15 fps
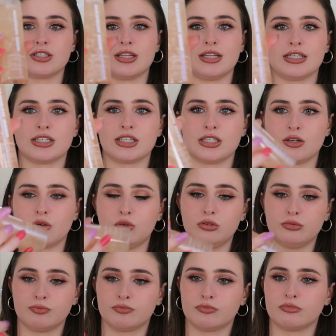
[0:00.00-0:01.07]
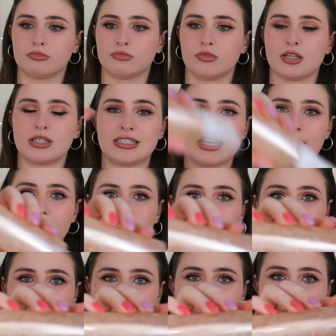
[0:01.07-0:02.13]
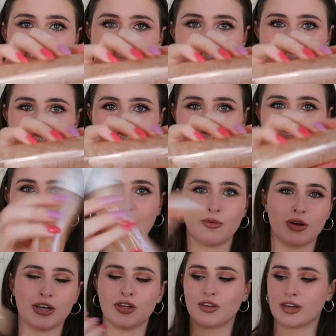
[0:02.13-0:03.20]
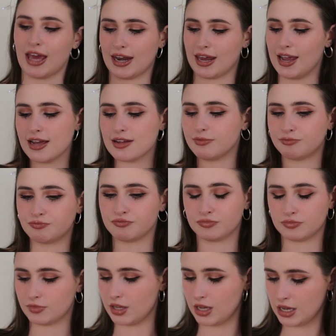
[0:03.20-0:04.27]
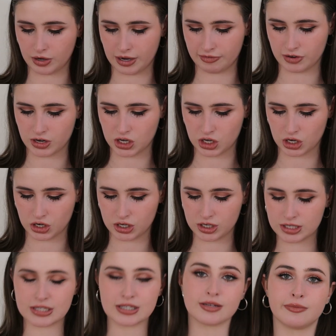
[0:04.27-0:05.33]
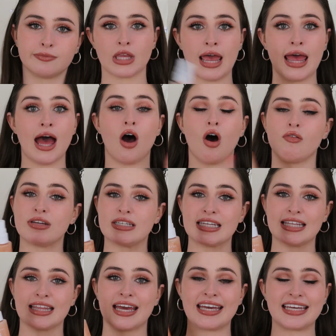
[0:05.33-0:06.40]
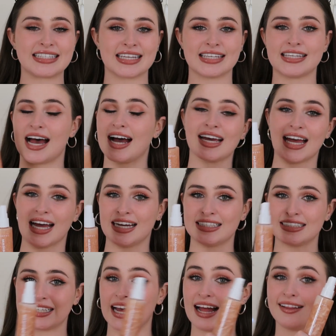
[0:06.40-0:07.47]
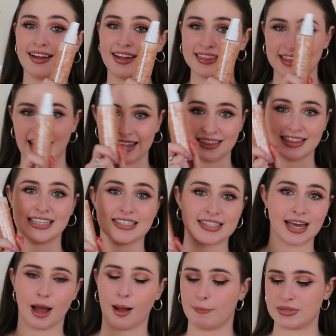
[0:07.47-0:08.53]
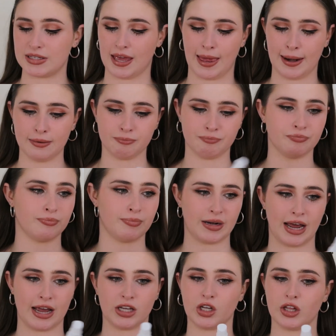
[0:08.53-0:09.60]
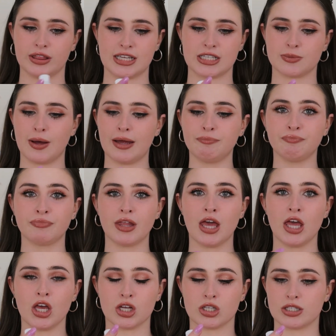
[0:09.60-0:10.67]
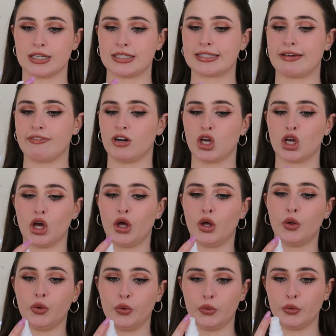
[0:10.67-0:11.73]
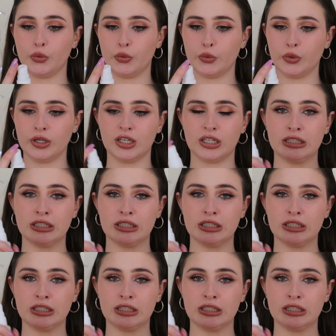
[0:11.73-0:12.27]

This is, oh, definitely need to shake it when you get it for every use. Obviously there is a darker color that this comes in, but I got this one. So let's give it a go.